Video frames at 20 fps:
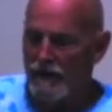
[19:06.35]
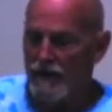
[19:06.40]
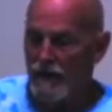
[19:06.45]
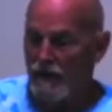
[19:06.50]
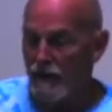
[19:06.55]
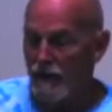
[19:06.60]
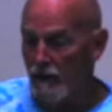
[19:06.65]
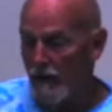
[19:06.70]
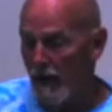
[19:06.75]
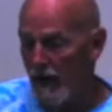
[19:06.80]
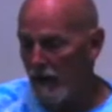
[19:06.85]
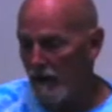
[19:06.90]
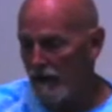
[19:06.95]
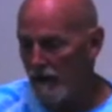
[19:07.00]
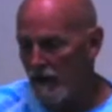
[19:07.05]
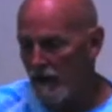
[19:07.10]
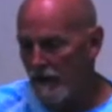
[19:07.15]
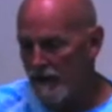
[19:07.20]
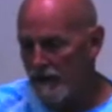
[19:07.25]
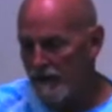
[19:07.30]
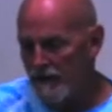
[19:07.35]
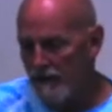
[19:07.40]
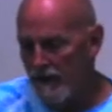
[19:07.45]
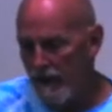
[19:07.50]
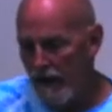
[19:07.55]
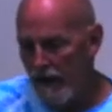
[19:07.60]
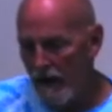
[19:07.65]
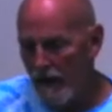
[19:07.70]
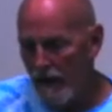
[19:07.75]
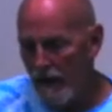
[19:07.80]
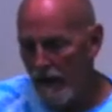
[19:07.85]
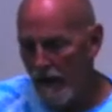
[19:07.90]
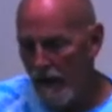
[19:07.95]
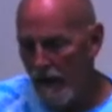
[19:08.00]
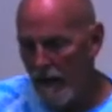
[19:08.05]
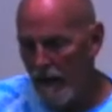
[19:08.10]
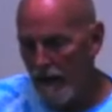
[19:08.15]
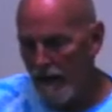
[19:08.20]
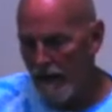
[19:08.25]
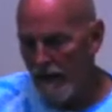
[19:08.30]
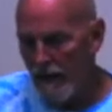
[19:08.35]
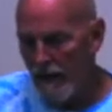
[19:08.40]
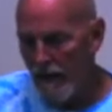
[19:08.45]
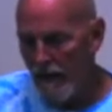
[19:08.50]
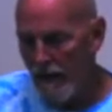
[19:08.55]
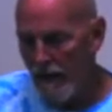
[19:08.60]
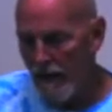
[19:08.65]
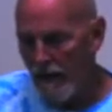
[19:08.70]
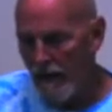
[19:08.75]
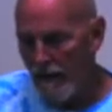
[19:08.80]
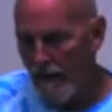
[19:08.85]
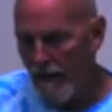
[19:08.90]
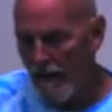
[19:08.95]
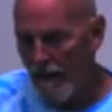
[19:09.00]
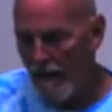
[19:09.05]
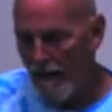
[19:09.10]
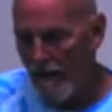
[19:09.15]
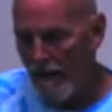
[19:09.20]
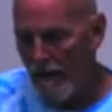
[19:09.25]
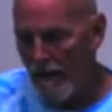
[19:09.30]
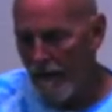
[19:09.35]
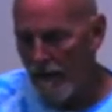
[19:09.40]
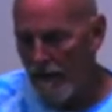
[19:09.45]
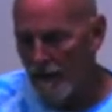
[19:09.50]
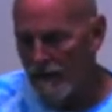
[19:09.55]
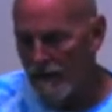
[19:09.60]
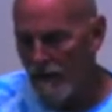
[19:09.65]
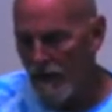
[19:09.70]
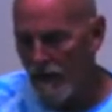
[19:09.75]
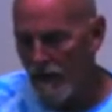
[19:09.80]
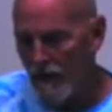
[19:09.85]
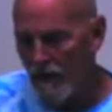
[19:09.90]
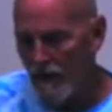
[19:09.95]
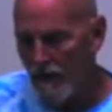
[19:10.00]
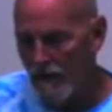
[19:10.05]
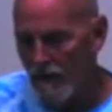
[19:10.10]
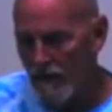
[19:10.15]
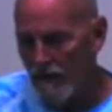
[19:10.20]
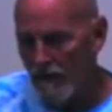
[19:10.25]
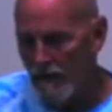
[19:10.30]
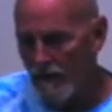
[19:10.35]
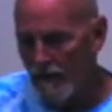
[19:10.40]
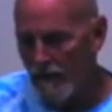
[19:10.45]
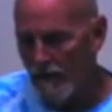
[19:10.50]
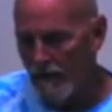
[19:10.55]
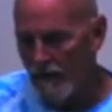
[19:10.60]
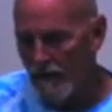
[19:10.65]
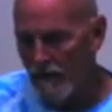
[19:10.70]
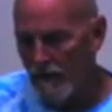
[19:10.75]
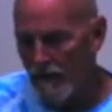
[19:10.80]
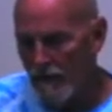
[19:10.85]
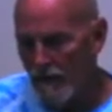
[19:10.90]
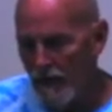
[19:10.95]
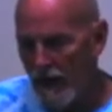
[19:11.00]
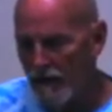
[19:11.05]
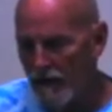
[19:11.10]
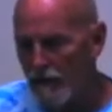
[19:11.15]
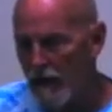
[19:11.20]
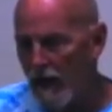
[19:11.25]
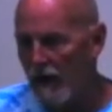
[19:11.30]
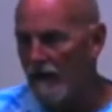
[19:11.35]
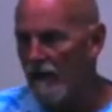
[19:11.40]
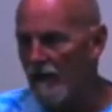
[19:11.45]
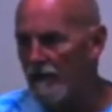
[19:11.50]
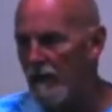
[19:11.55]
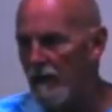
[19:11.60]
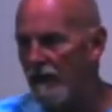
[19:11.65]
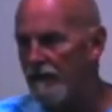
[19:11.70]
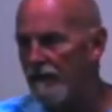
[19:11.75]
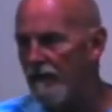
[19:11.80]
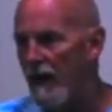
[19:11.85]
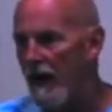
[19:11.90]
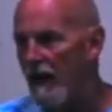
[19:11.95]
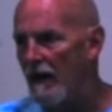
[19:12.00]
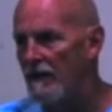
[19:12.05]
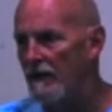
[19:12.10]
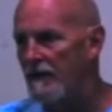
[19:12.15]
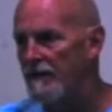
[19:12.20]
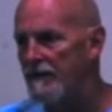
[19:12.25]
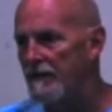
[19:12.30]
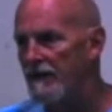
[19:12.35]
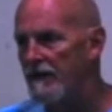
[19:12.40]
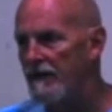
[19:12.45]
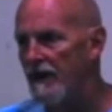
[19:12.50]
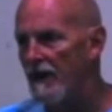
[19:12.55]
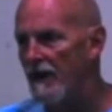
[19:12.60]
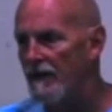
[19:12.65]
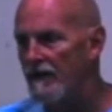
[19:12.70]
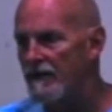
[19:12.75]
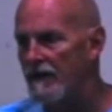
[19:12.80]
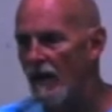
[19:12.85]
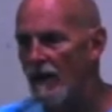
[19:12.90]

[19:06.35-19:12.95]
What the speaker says: It's a new male nurse. And so my record, my file isn't there.